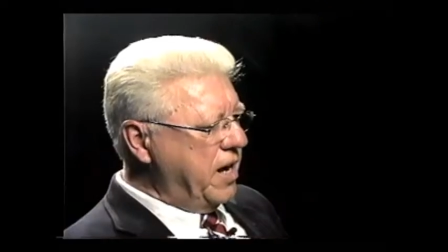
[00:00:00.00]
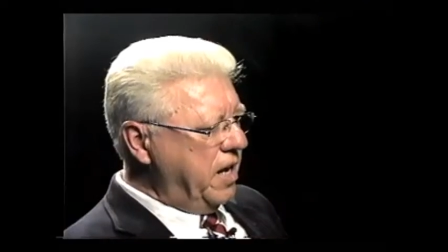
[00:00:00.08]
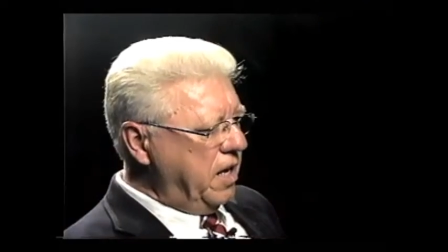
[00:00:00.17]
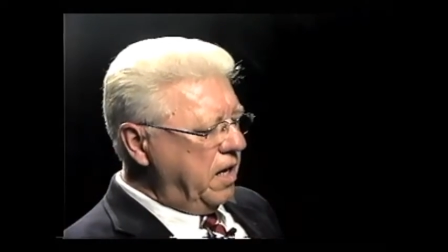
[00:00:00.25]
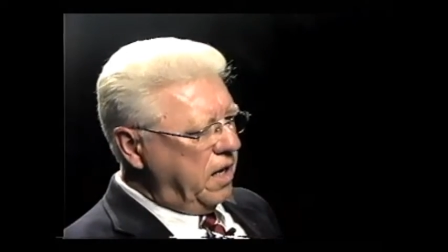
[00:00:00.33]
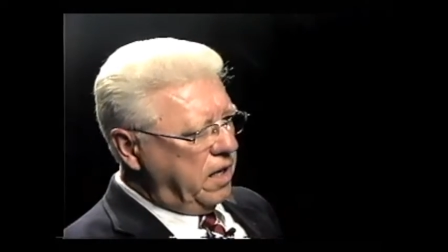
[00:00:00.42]

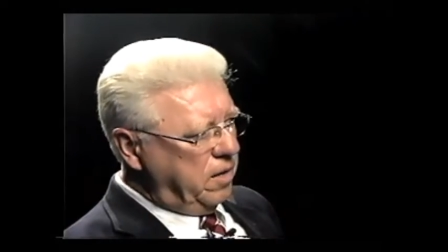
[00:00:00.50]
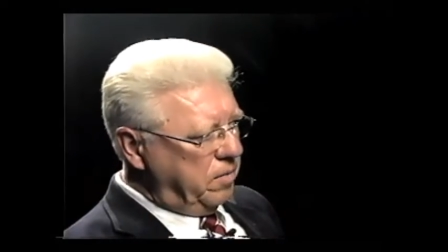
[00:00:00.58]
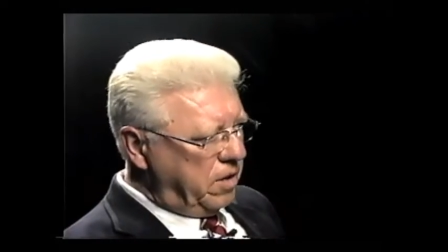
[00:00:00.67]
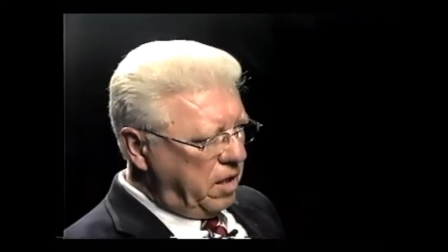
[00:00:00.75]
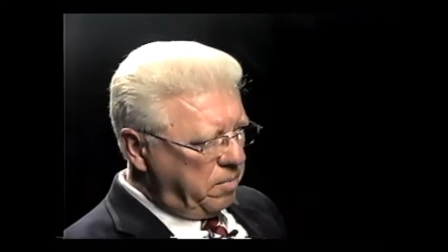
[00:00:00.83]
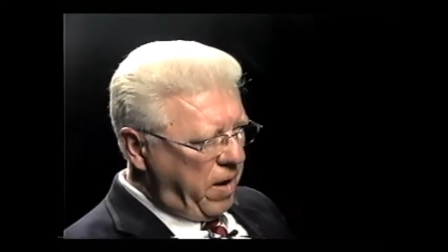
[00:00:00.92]
and
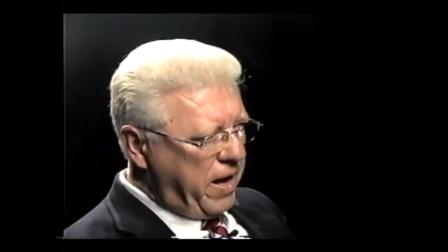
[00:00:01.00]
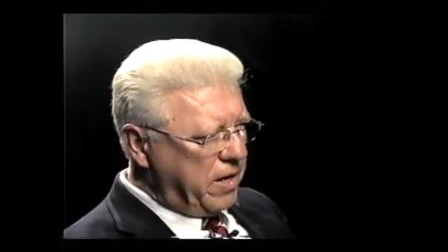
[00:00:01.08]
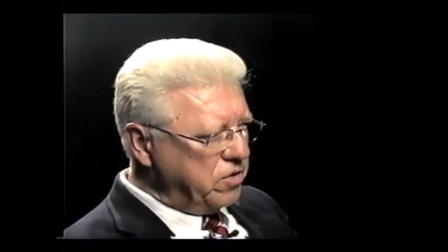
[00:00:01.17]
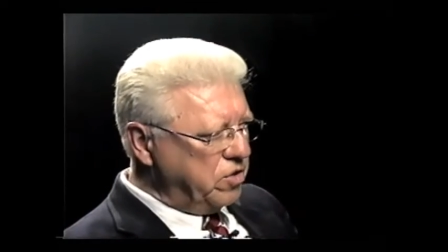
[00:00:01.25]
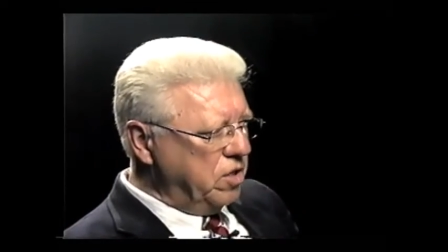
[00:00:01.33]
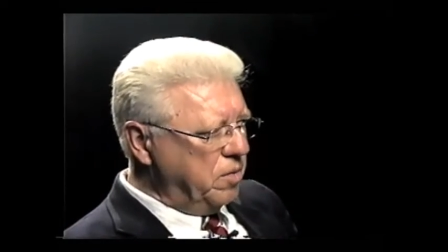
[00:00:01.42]
they
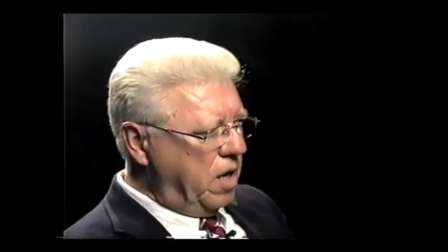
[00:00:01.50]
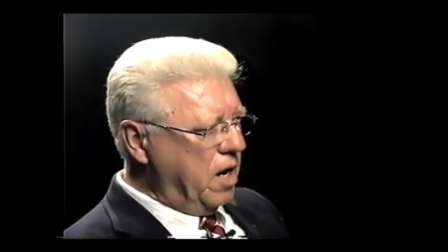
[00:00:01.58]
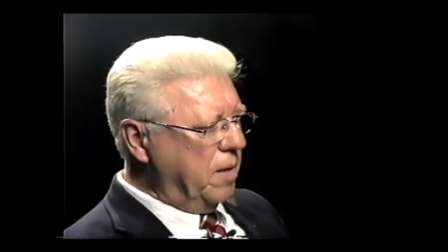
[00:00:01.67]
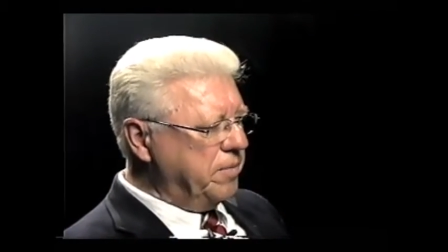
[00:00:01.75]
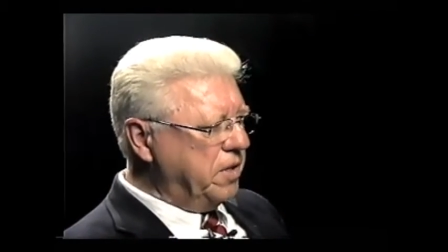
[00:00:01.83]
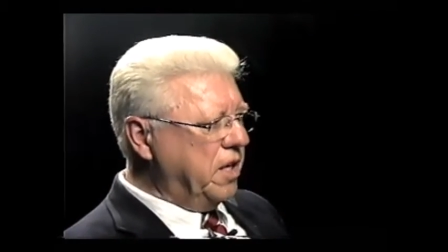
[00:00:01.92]
bandaged you
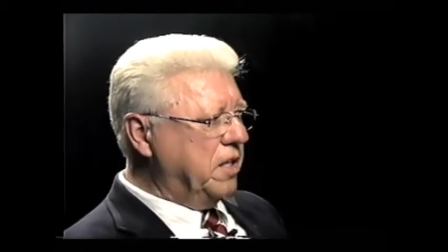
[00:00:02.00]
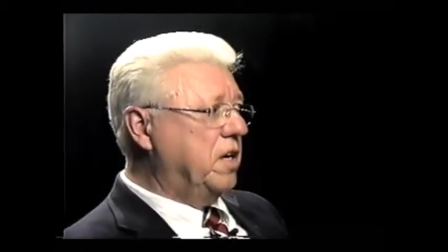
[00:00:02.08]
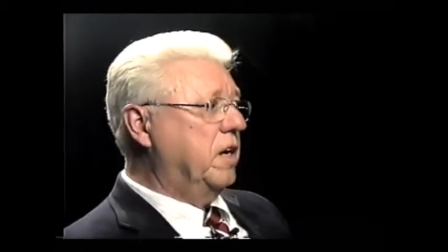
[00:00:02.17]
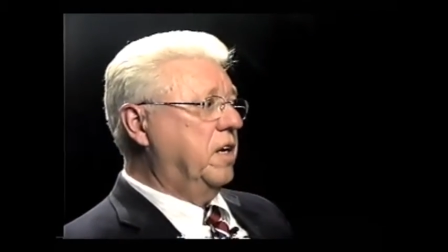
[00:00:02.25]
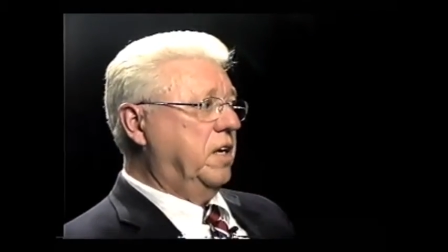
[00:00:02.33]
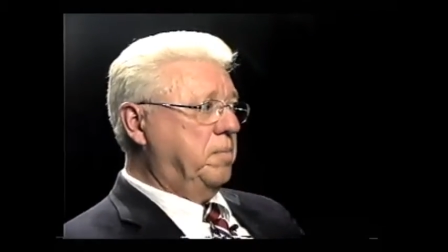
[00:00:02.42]
up, did they tell
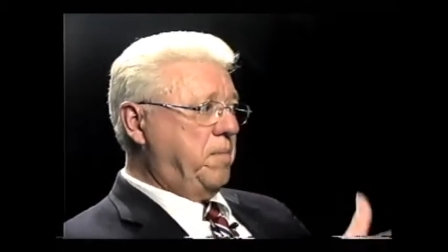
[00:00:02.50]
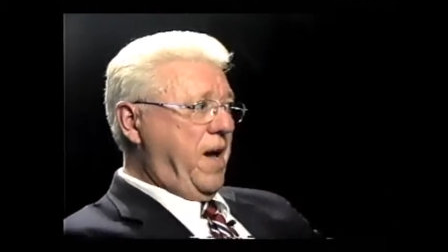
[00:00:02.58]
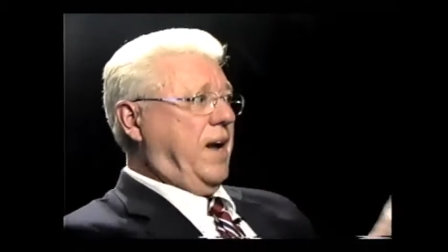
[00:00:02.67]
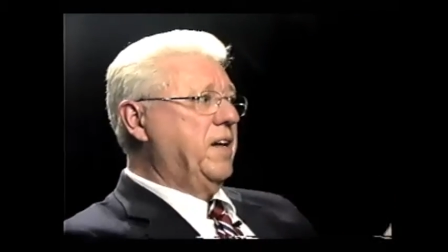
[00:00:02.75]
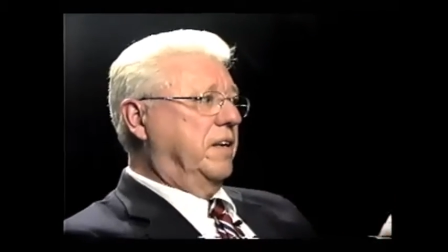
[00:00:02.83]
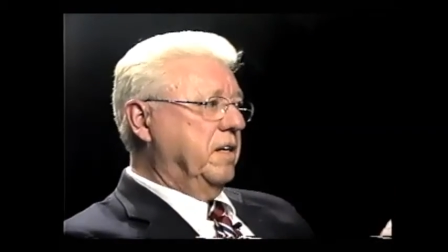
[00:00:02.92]
you to get back
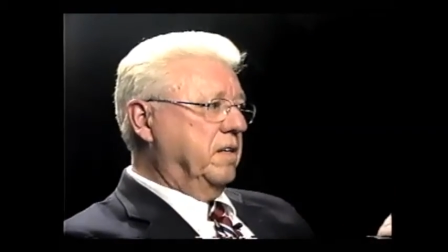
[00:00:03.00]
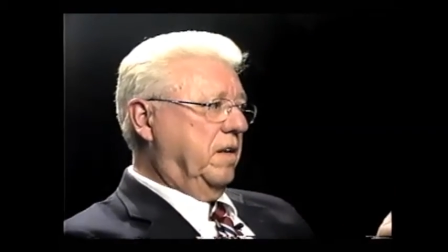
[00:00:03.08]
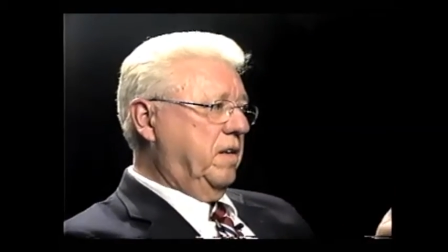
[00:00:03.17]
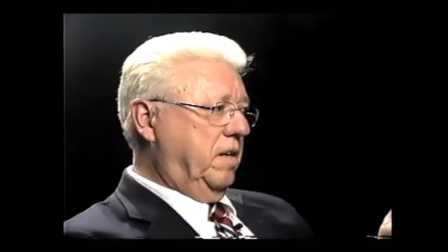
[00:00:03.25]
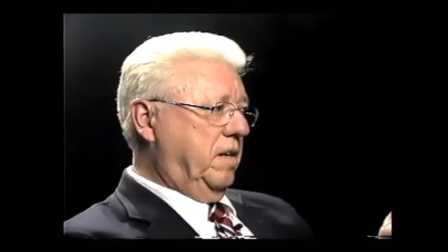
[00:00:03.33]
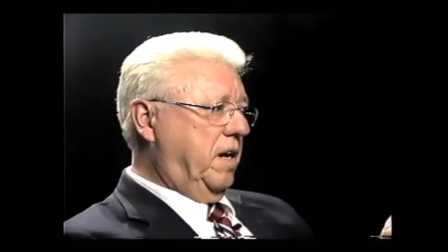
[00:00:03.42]
on the
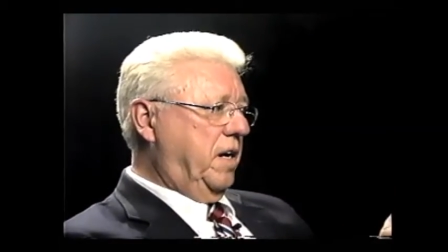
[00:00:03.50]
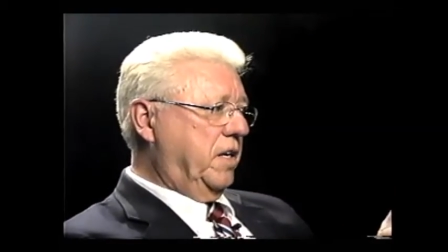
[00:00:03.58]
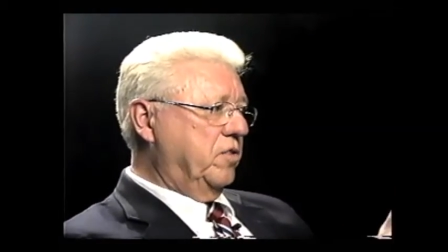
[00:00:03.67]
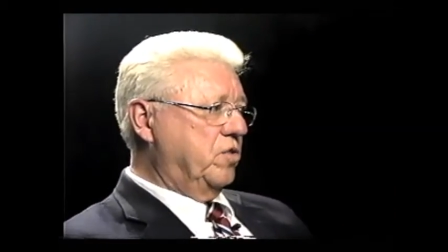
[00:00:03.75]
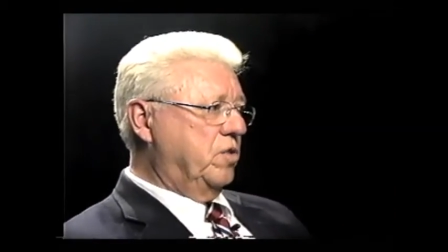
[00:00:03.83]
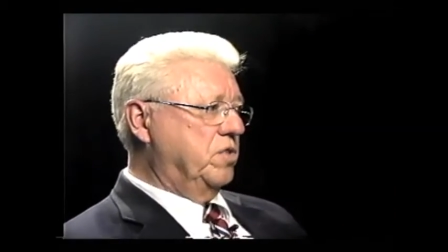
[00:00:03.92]

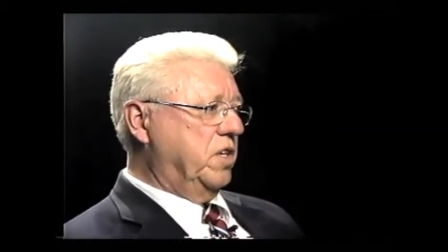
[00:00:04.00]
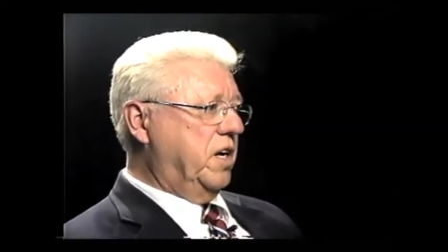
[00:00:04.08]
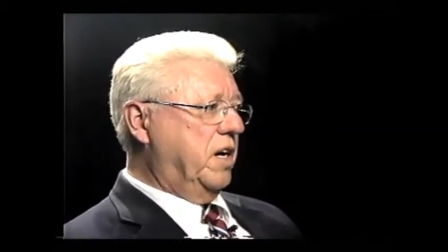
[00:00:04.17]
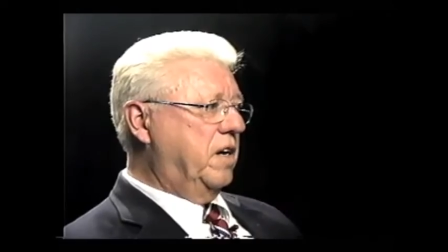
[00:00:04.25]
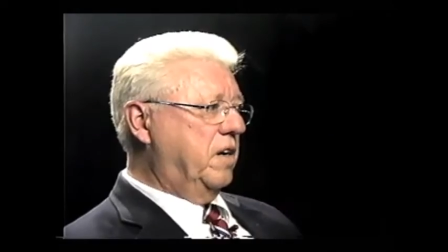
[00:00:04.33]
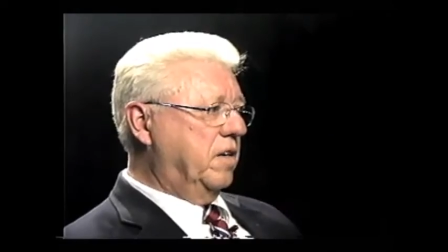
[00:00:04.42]
controls
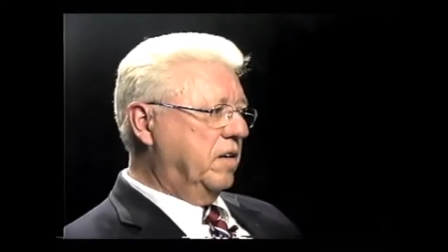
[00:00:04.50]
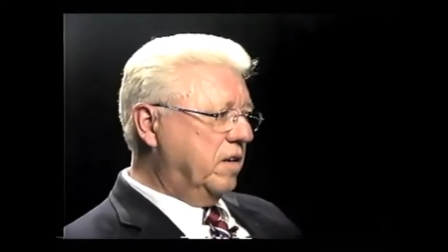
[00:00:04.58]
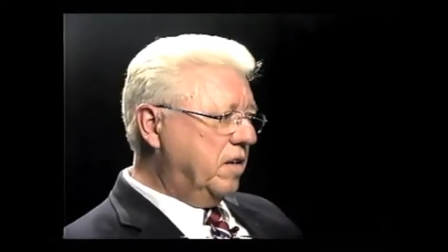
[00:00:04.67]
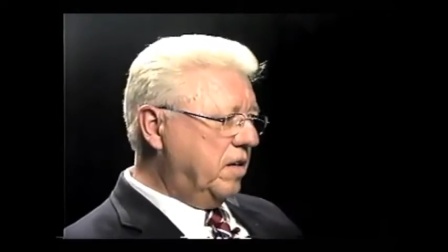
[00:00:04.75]
again, or? No,